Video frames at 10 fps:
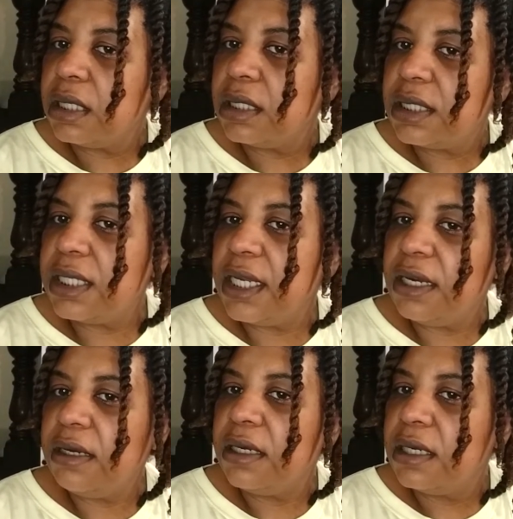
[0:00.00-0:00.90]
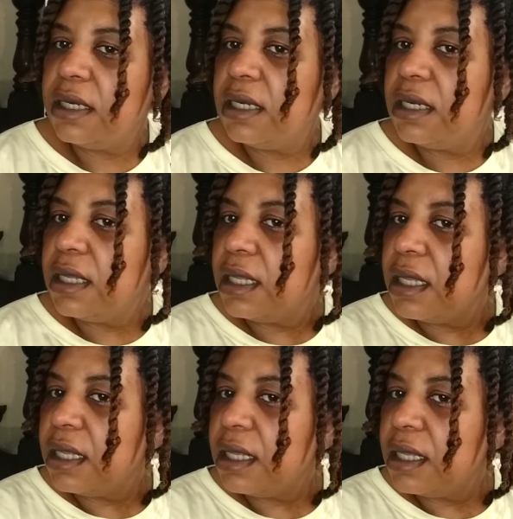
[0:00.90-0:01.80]
See there?
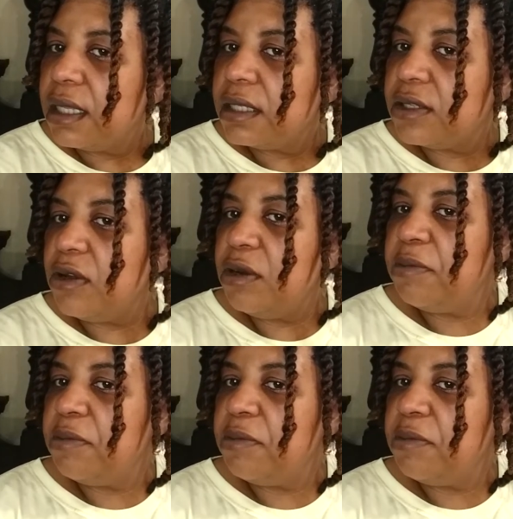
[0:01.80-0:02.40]
It's going